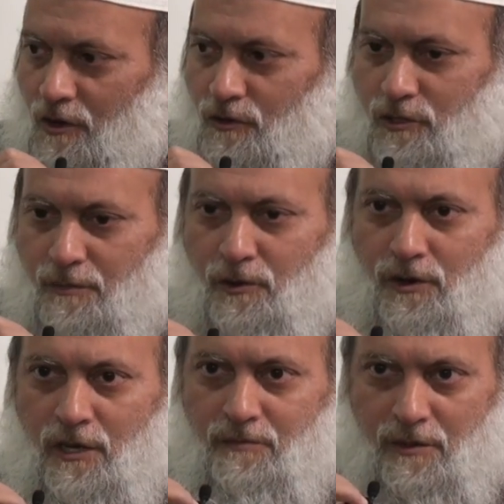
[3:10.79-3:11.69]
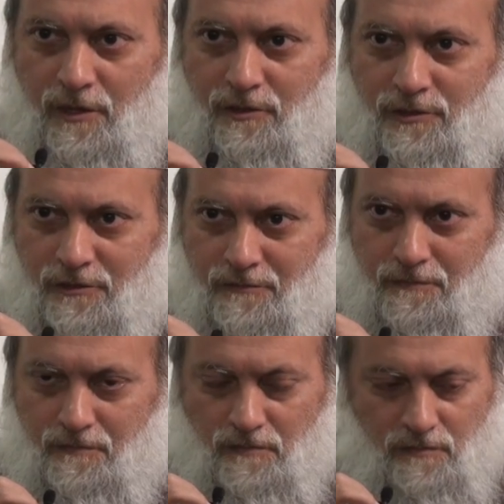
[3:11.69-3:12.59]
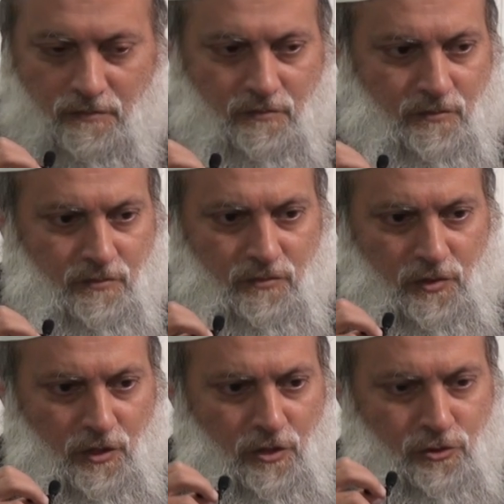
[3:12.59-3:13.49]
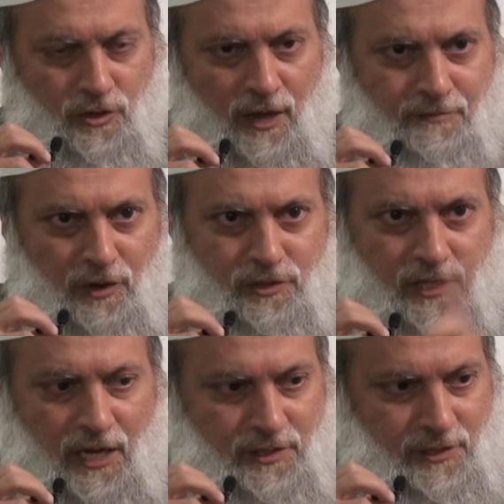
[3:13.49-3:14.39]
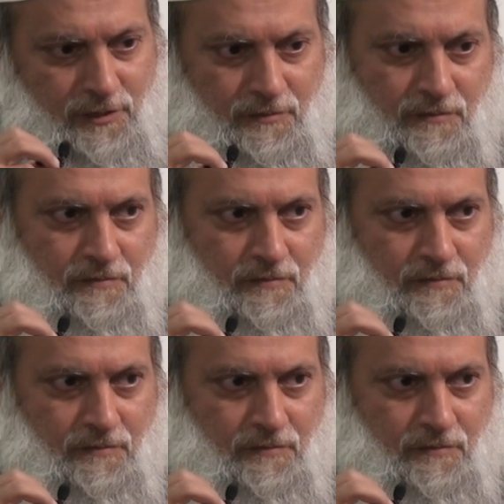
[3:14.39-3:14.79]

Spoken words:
who support him the most. So you have both sides.